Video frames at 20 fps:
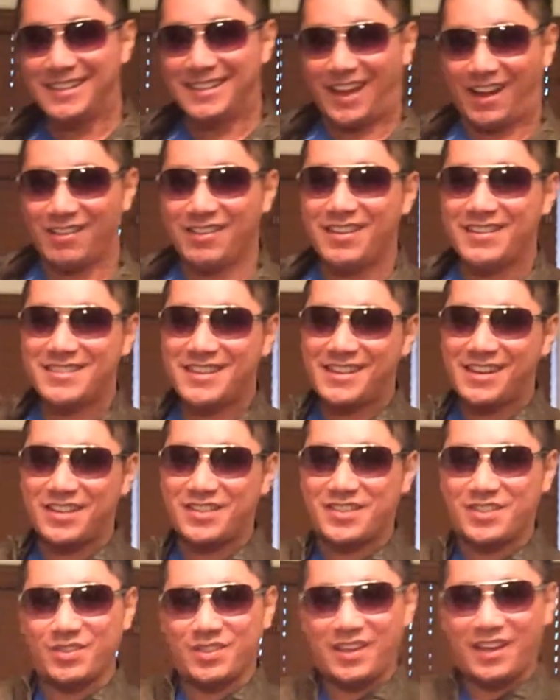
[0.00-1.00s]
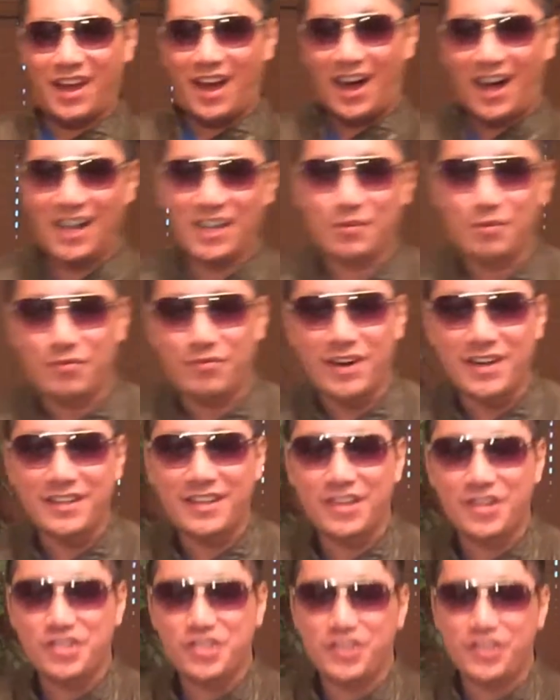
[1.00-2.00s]
Now let's get to the Hollywood
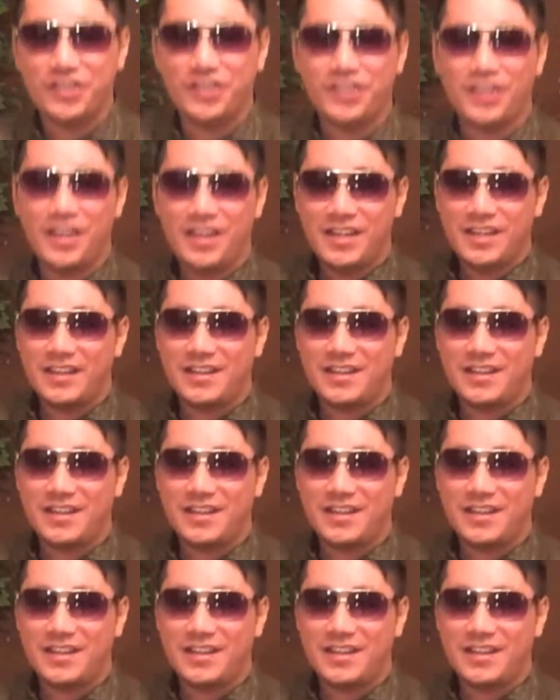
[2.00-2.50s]
rendition.